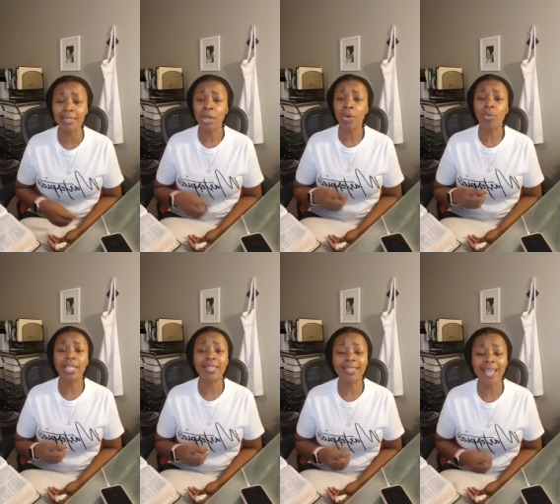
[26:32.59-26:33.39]

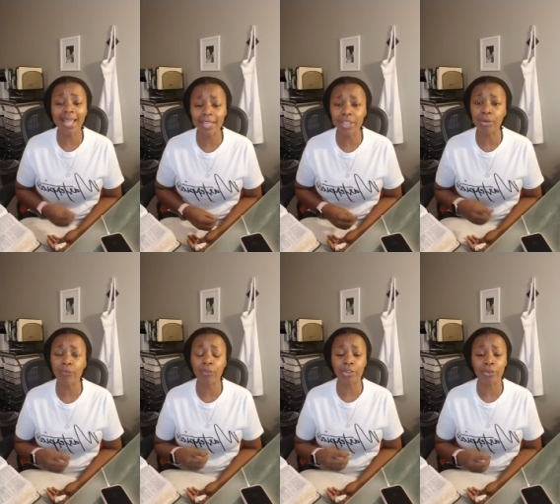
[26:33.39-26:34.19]
We thank you
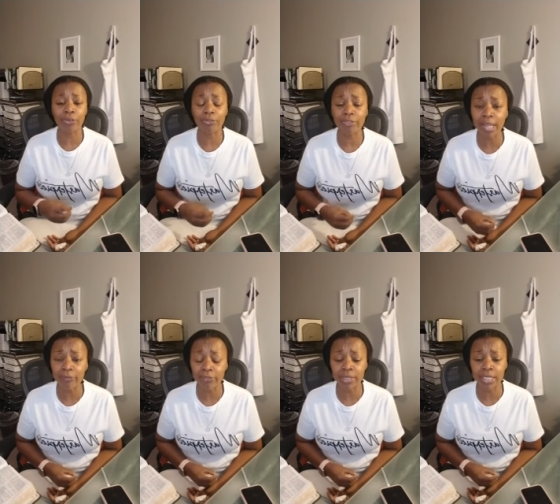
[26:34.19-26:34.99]
for your
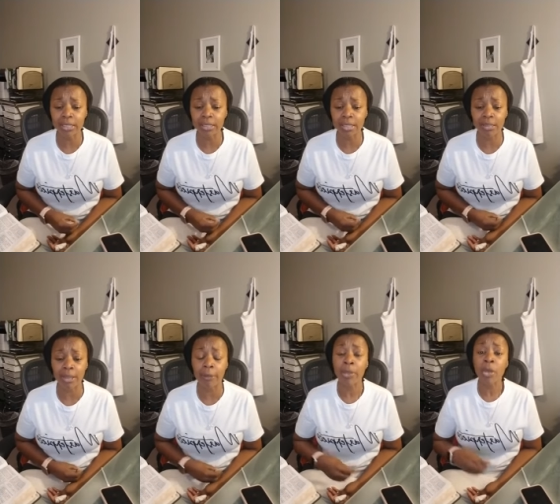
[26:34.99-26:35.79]
faithfulness to them.